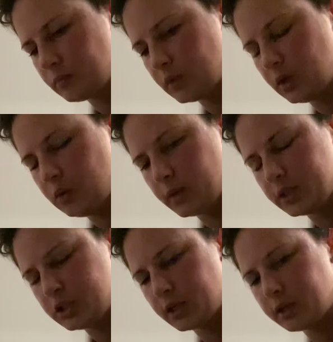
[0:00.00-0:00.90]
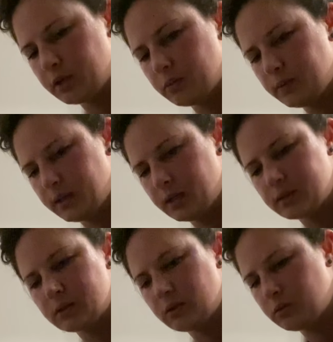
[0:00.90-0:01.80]
You want to check your RETA,
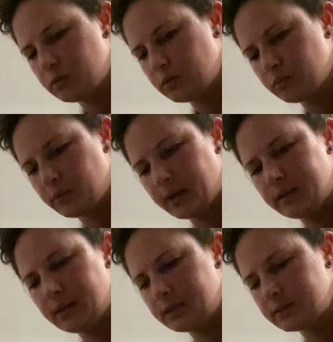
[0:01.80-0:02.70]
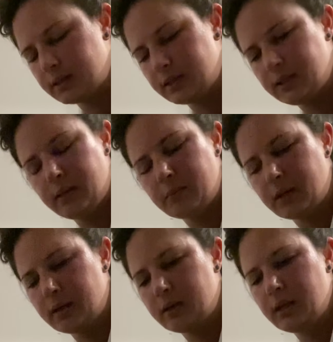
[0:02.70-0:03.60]
so redness,
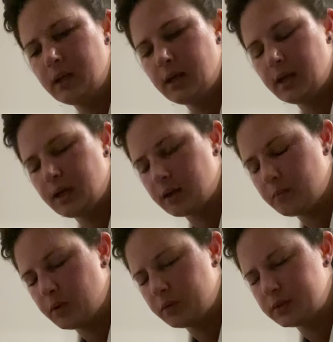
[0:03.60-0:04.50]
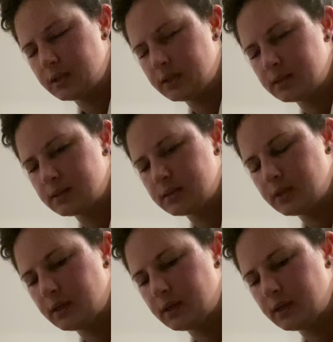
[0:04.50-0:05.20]
edema, ecchymosis,